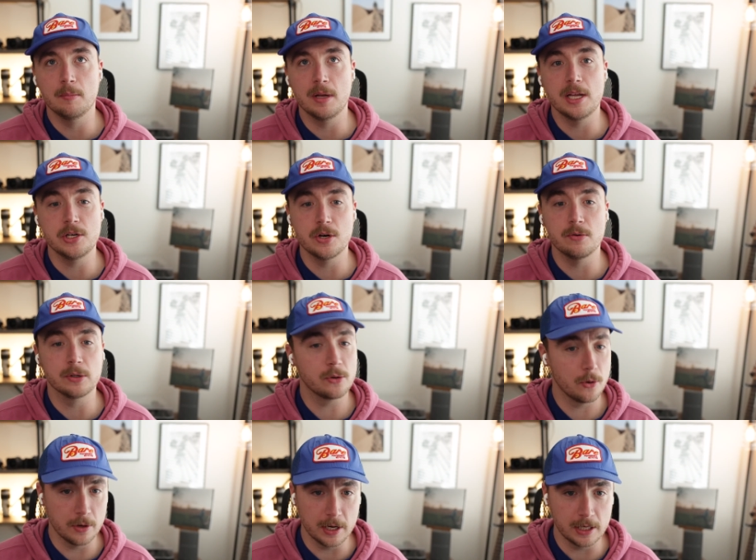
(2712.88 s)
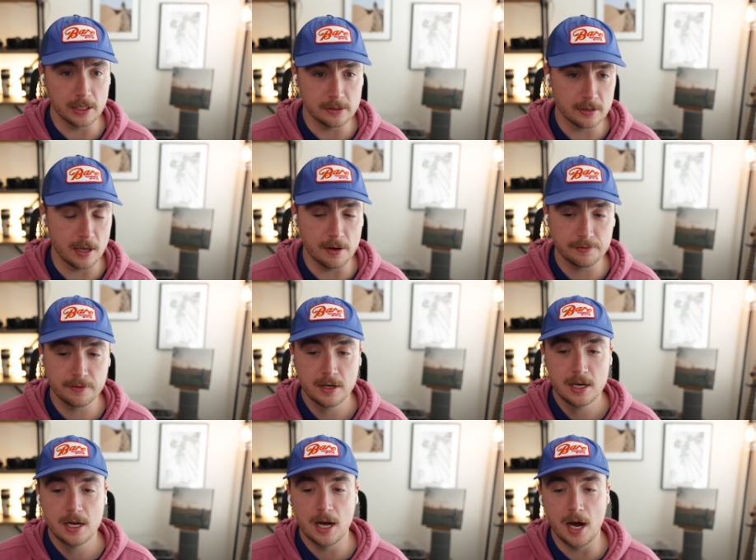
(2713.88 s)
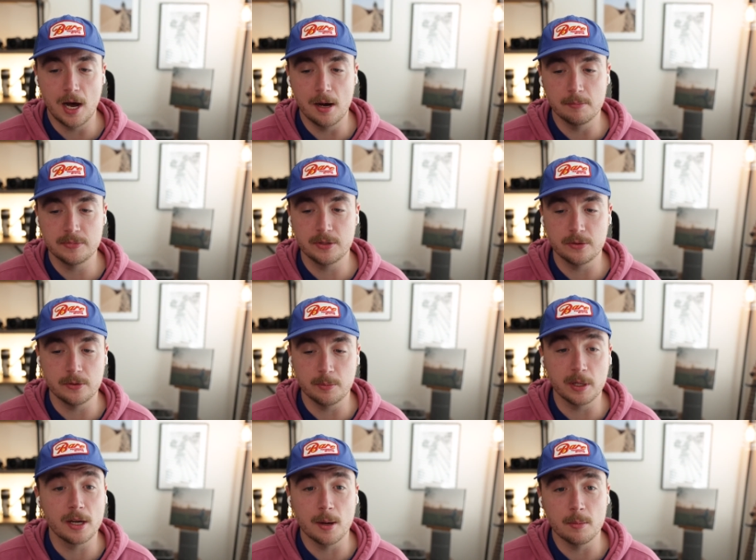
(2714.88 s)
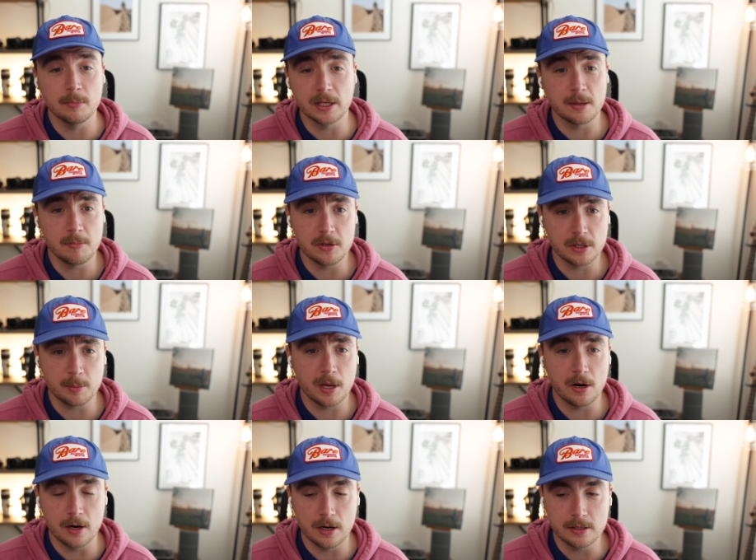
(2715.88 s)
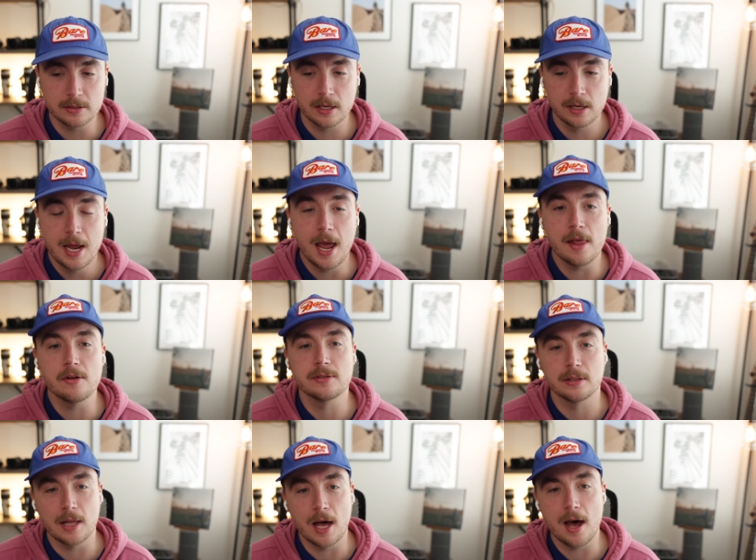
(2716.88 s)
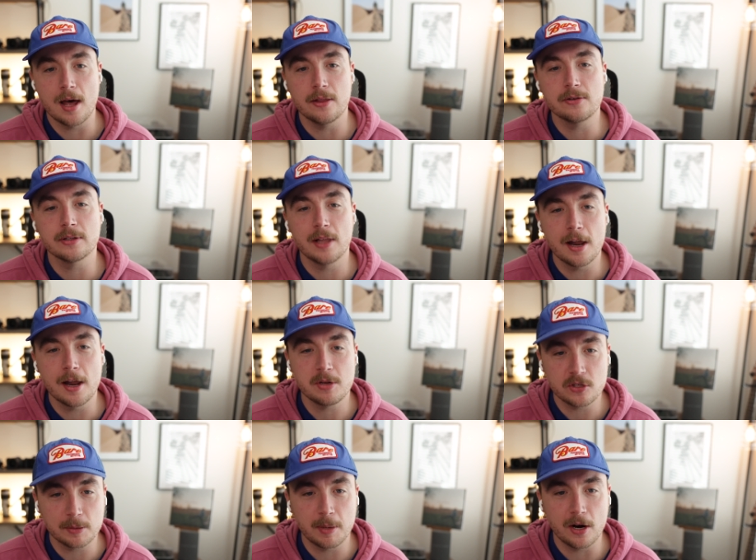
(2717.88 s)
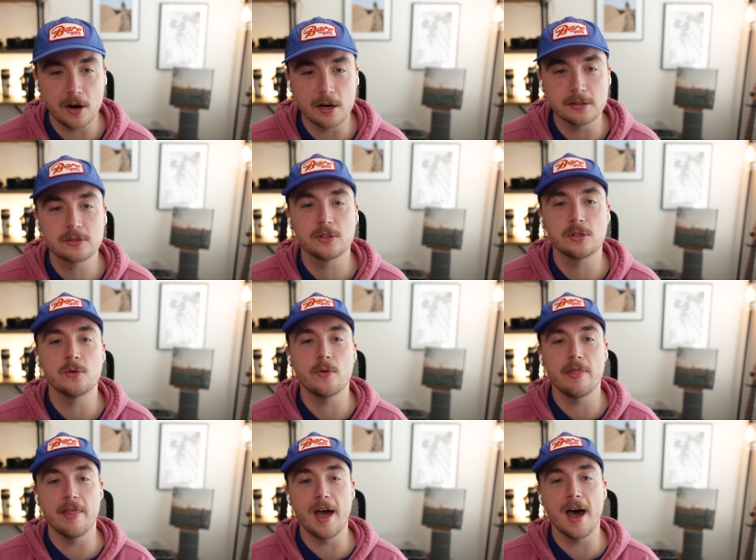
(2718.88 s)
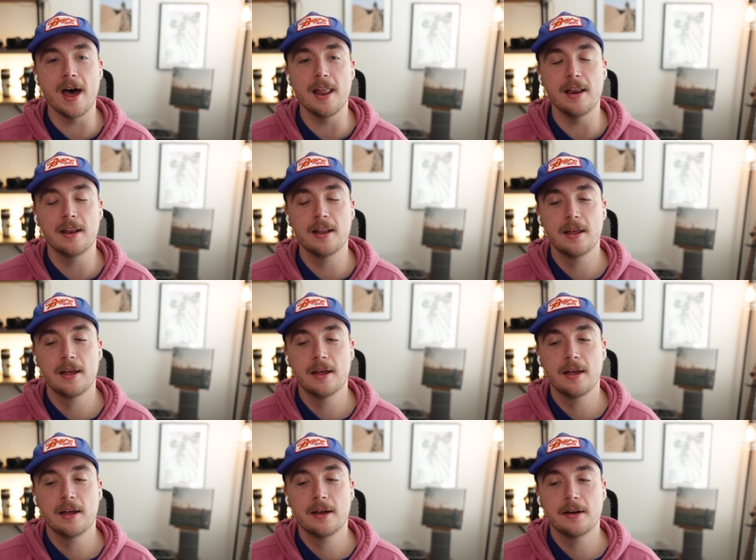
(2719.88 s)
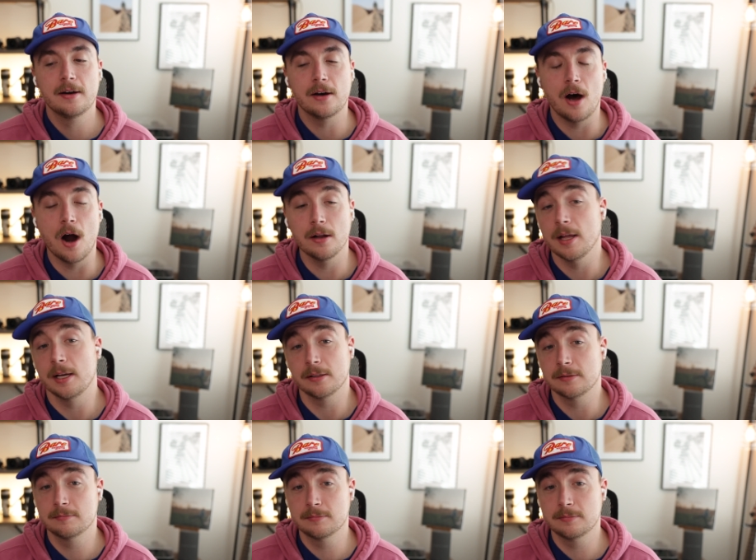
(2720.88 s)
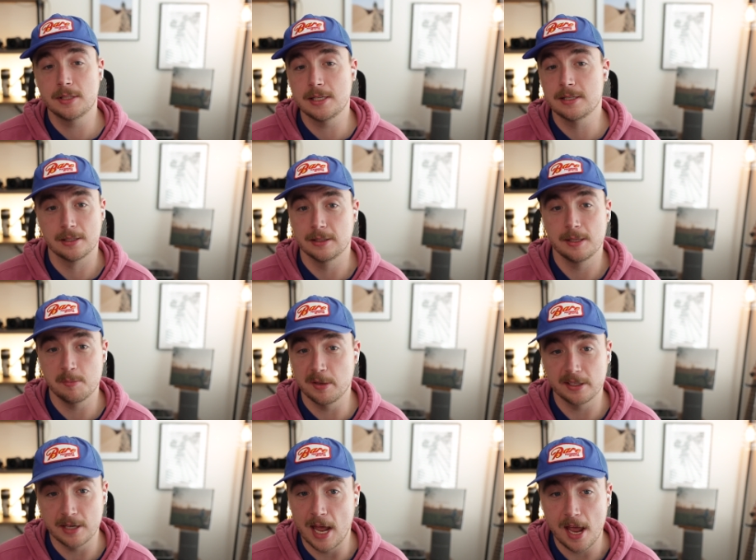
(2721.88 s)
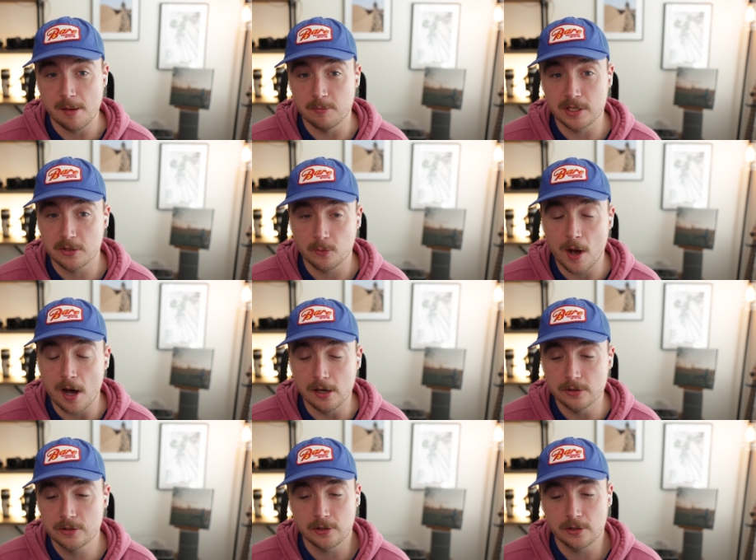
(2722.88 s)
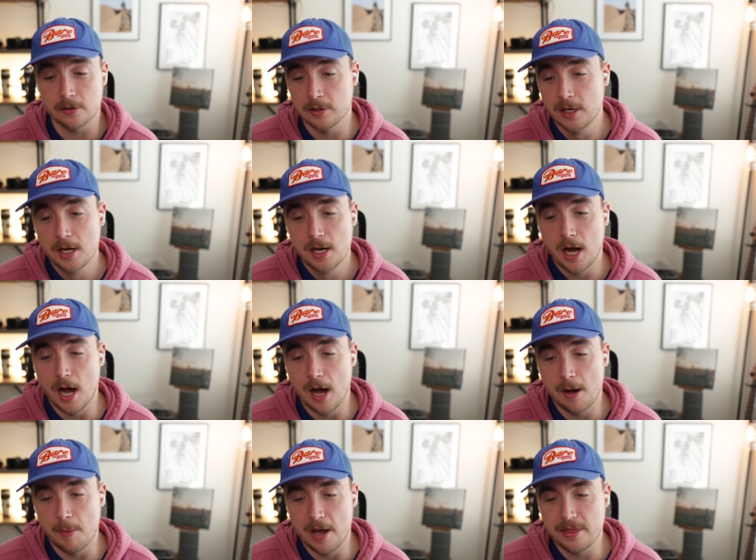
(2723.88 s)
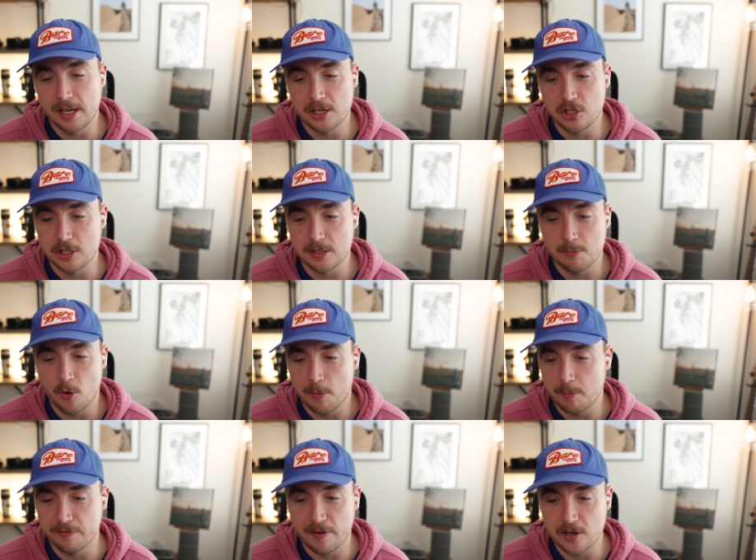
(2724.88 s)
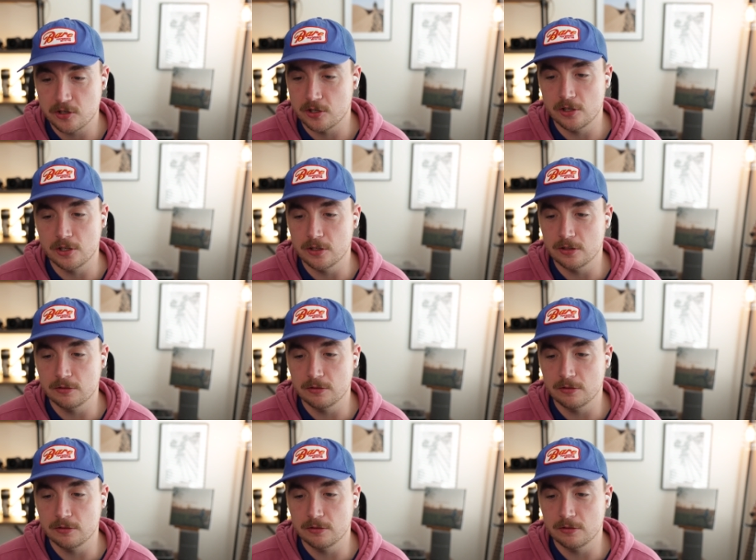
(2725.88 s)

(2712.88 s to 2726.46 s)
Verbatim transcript: in your recording and stuff um, to become like a music bed artist. And there's a lot there's a lot of music bed artists too that are like decently big names as well. So um, I think it's just a more professional,